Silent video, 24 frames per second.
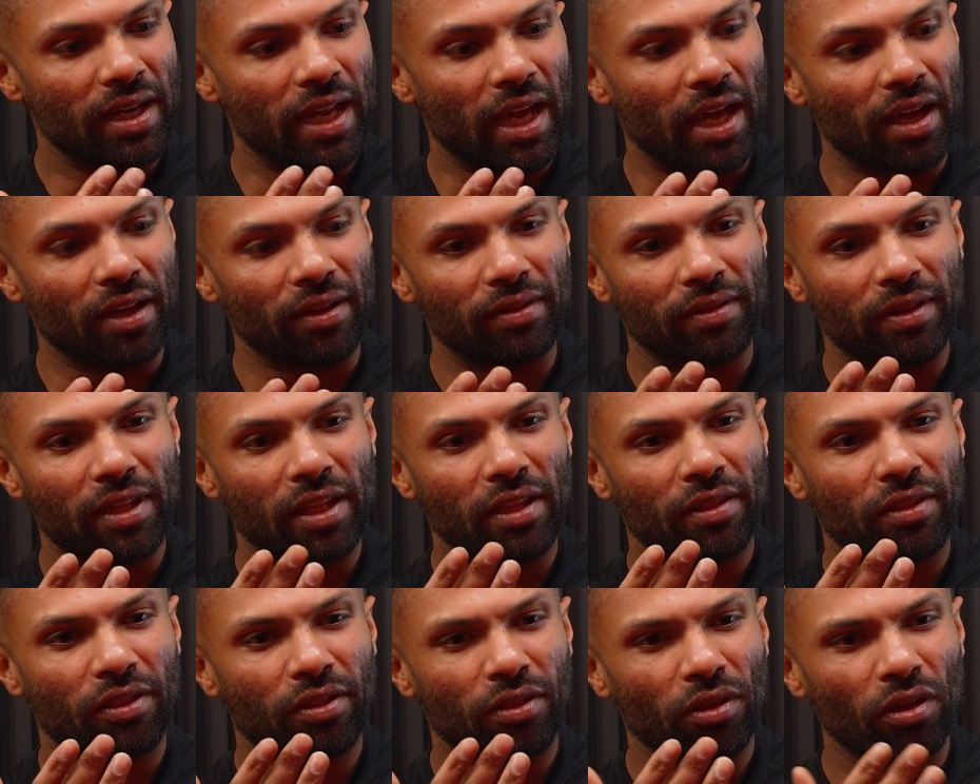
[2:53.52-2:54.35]
Now the
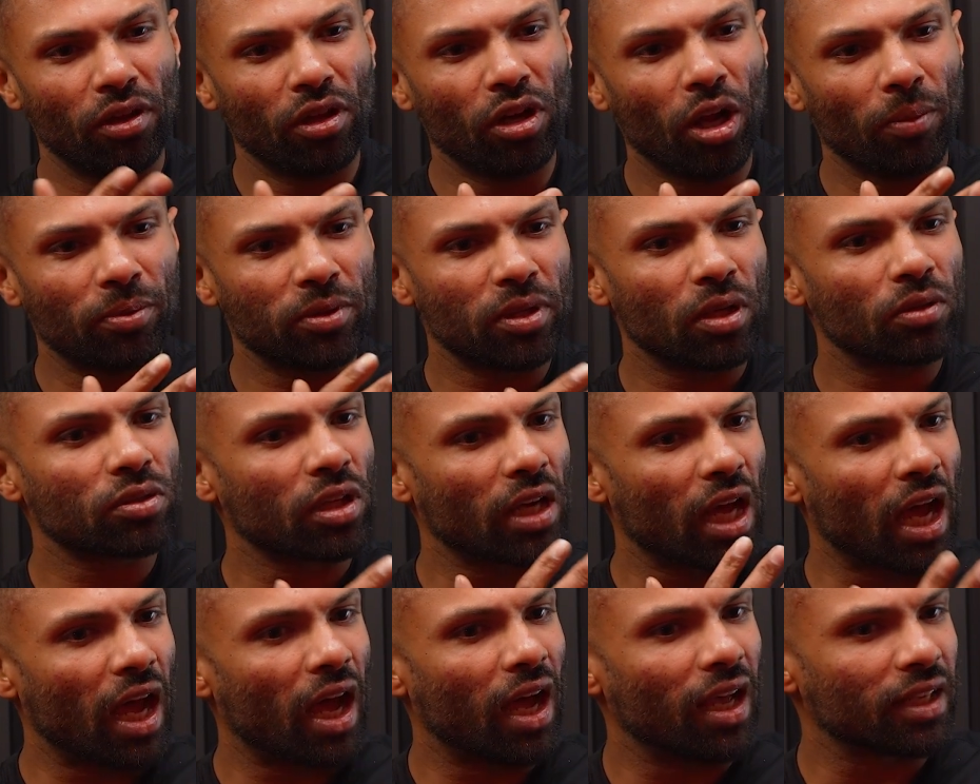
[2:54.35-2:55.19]
third option I was
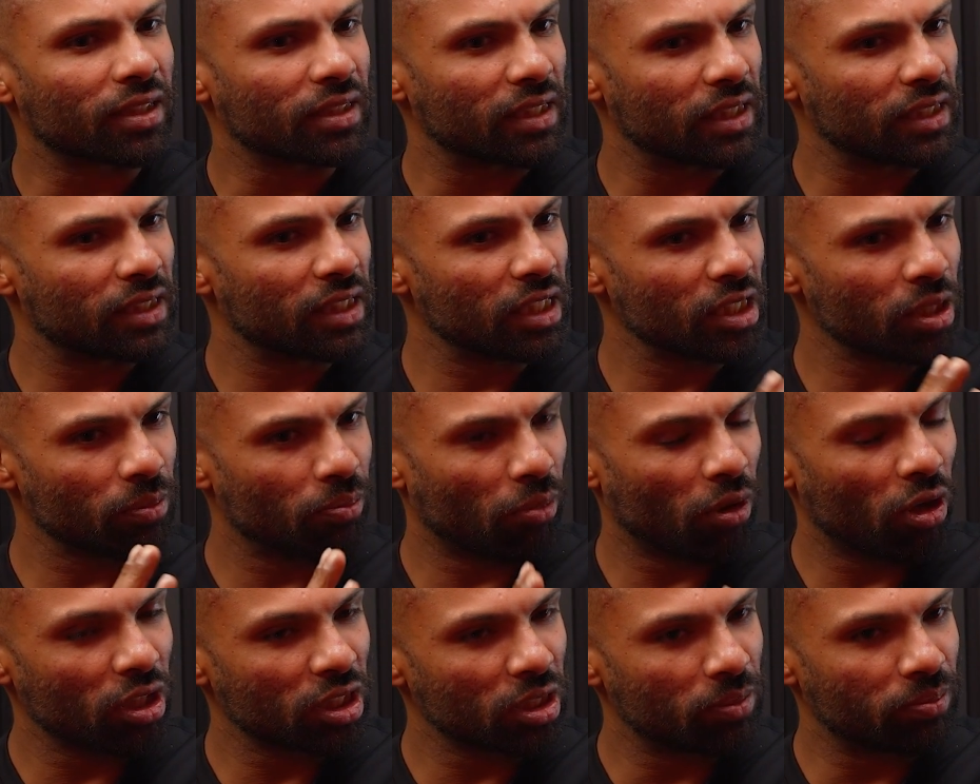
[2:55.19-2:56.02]
going to ask is: this a
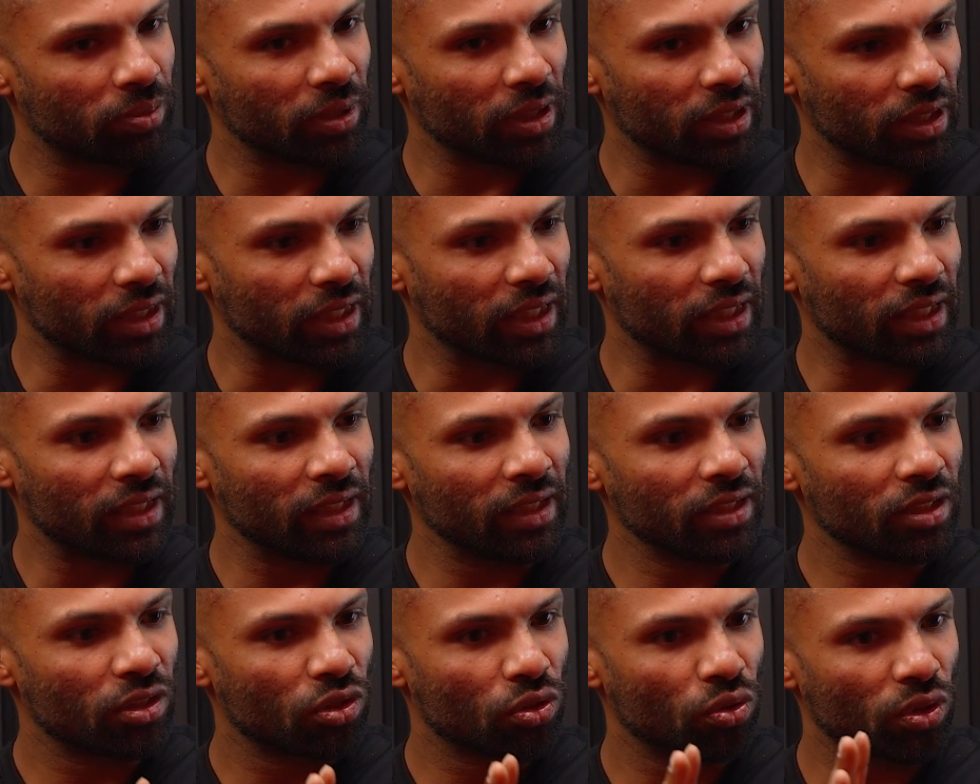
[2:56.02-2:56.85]

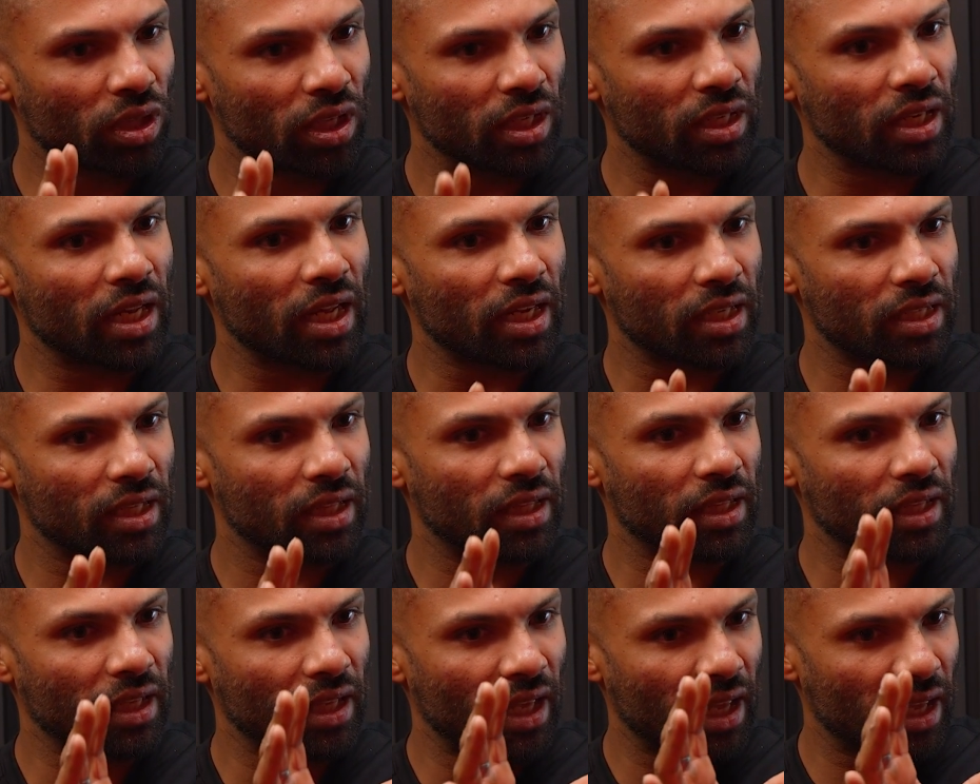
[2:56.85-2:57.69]
possibility to connect
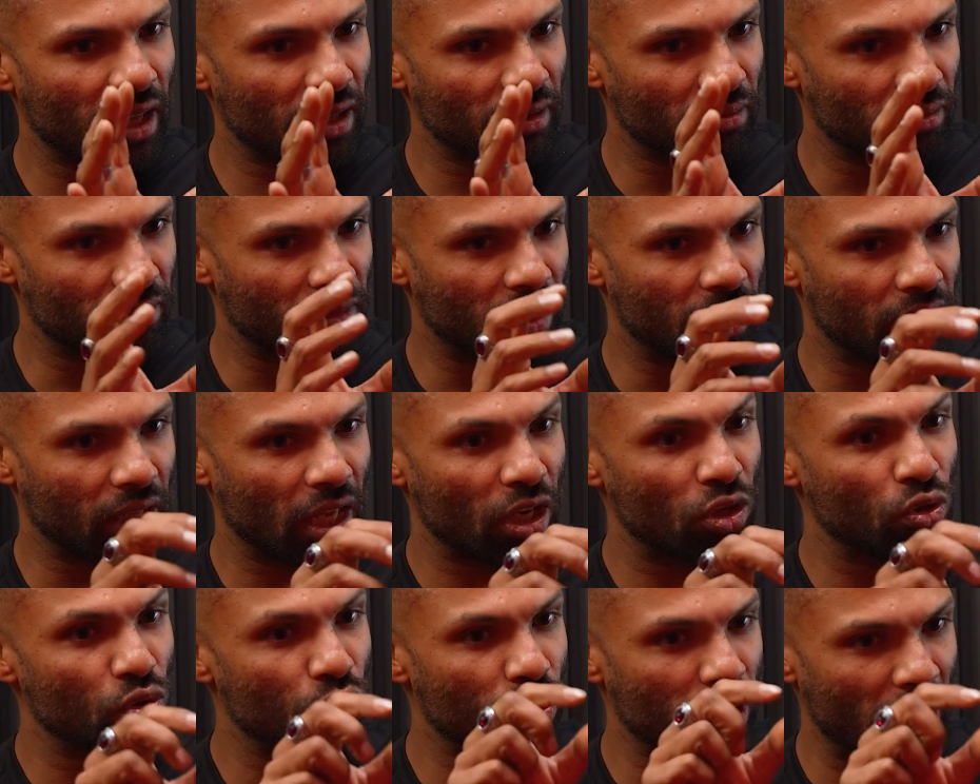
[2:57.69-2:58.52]

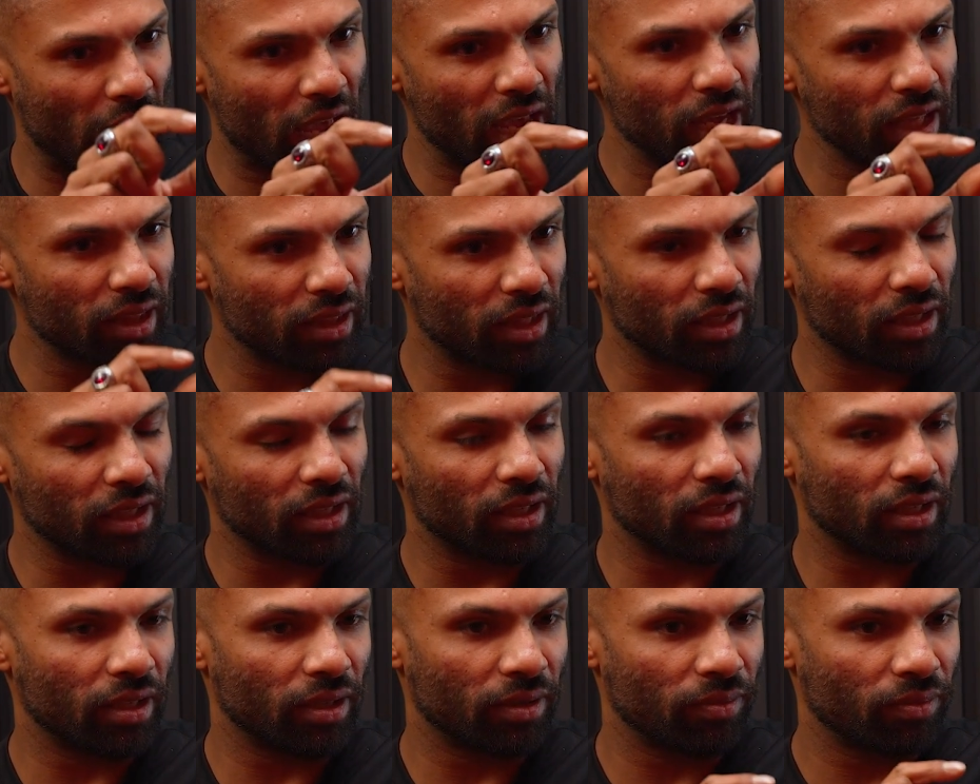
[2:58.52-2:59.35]
Can you take
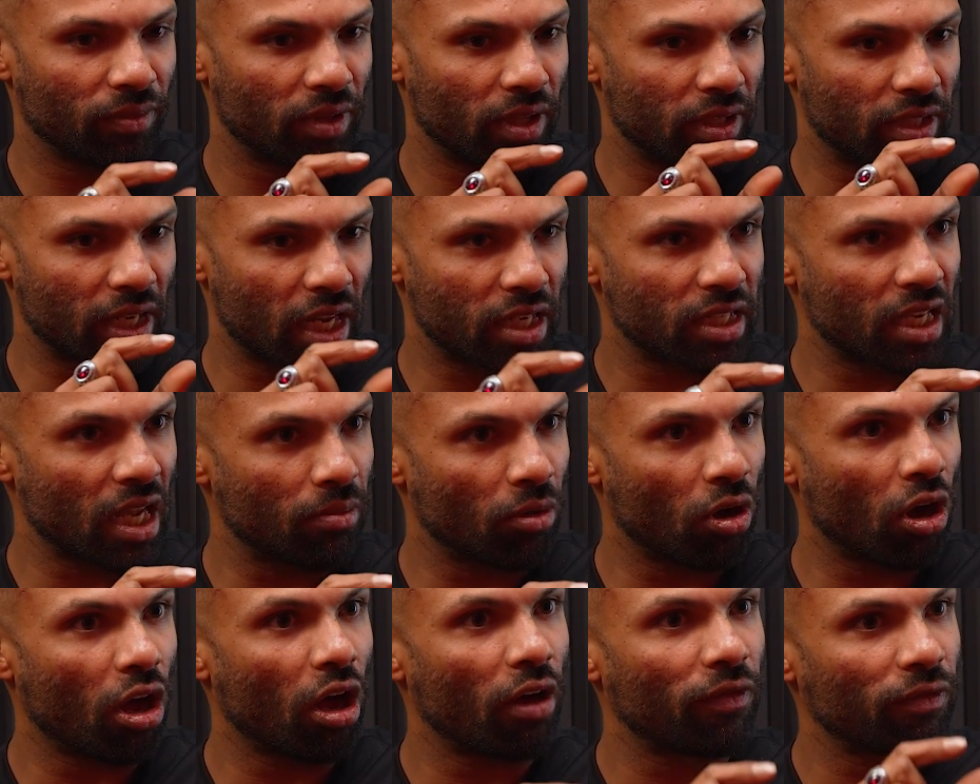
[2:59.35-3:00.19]
the dash
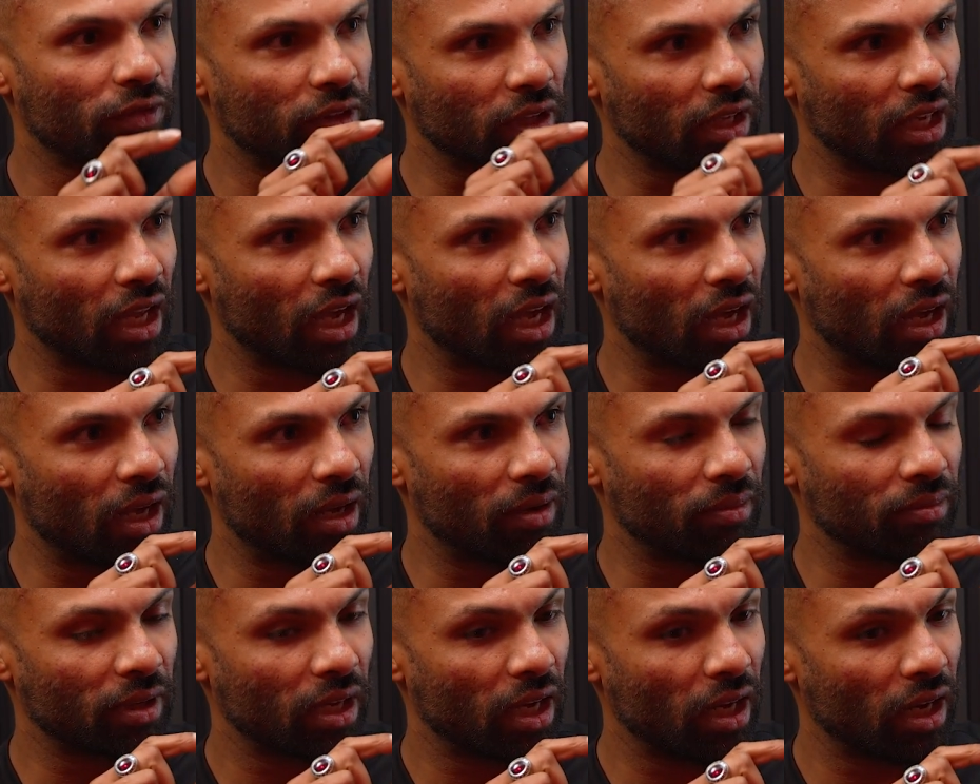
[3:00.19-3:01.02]
camera off the
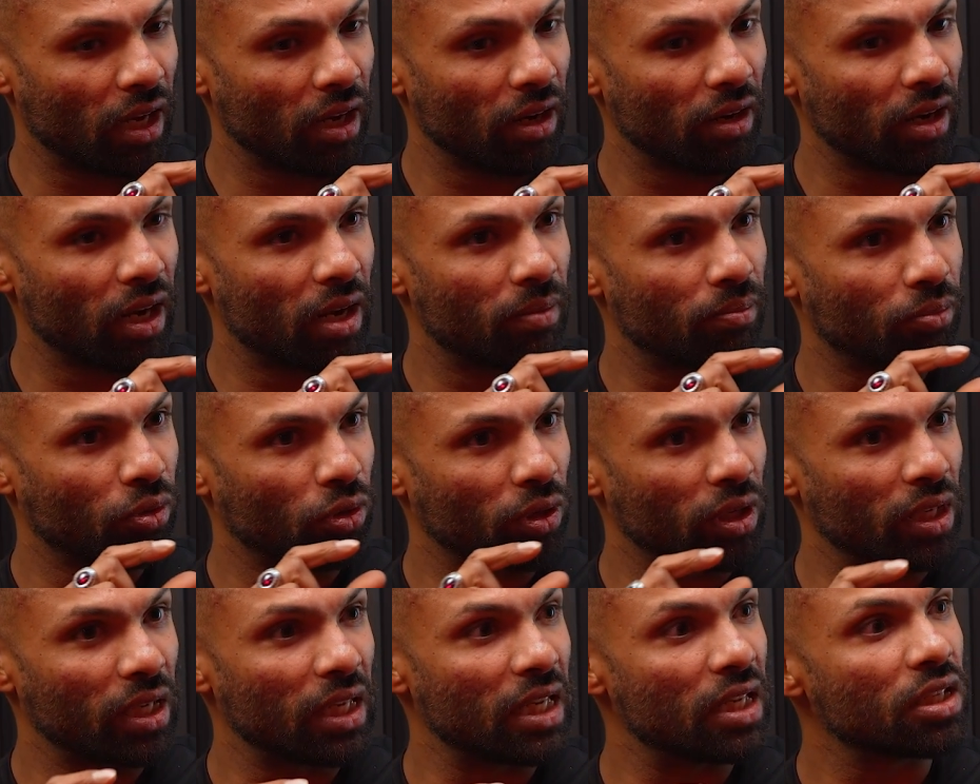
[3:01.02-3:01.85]
car and put
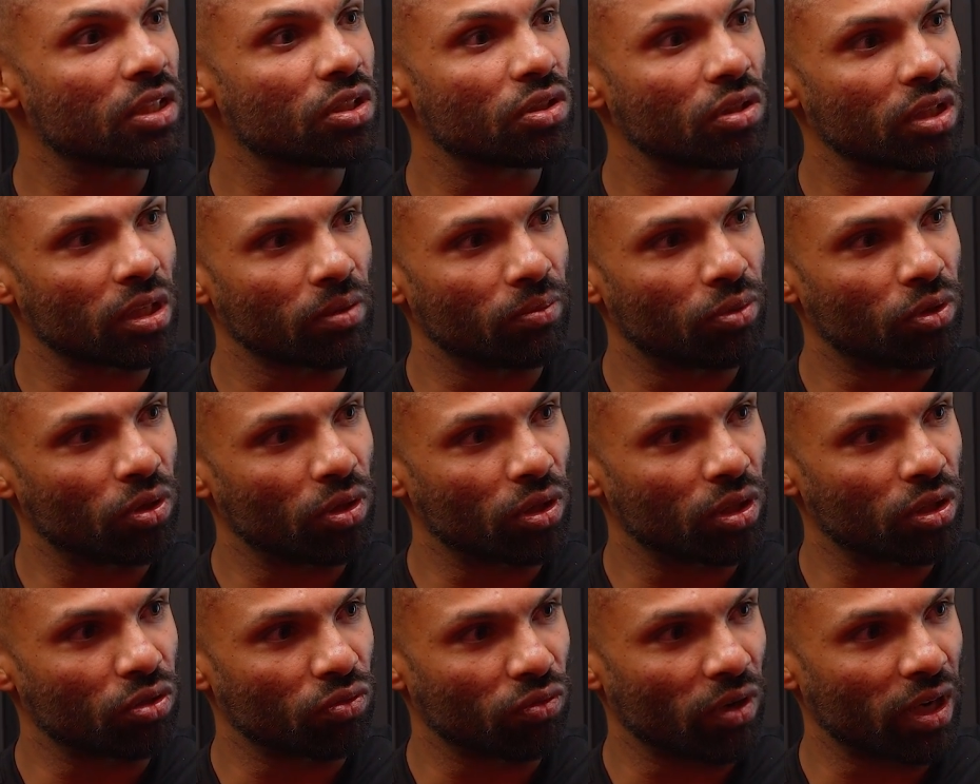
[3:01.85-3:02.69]
it into the
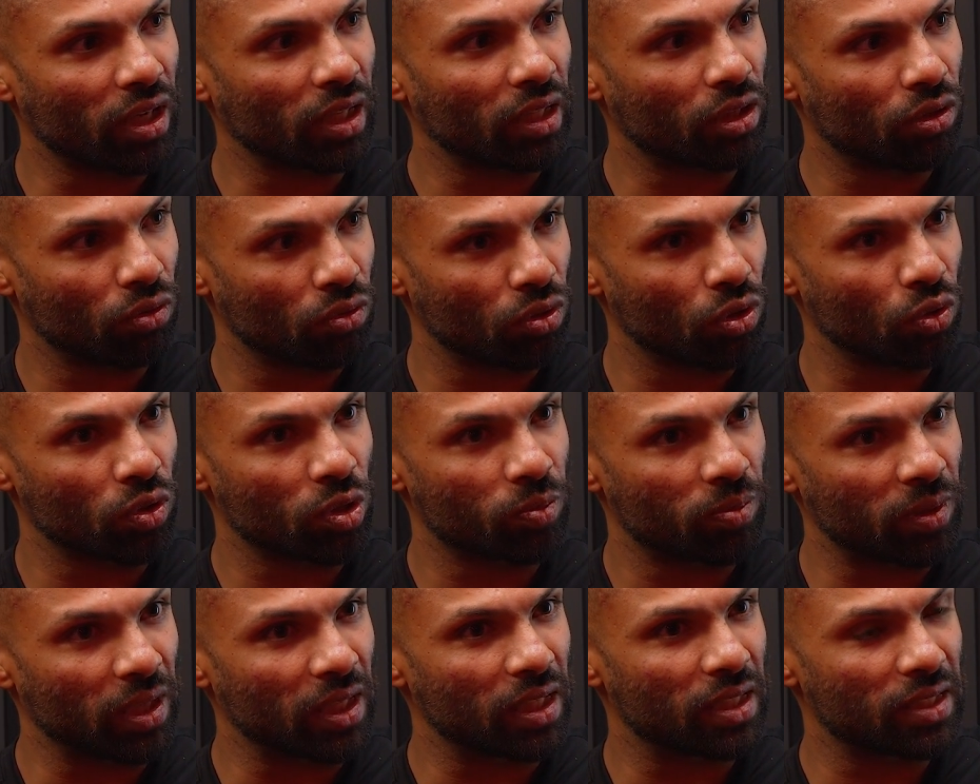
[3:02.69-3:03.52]
computer directly through
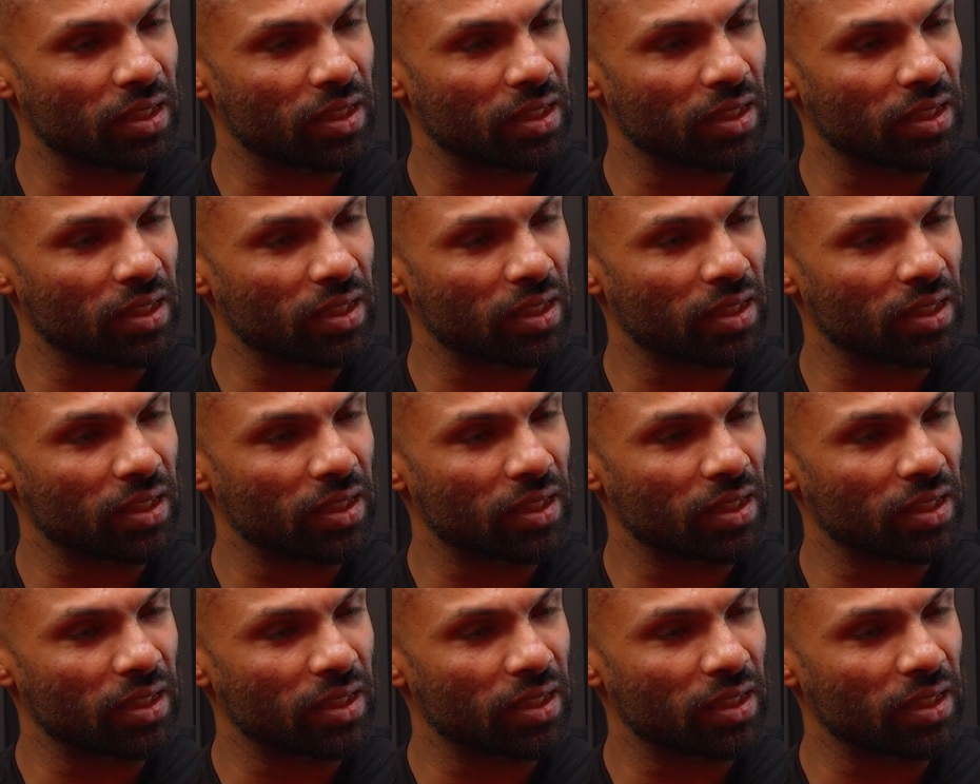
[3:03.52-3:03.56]
USB?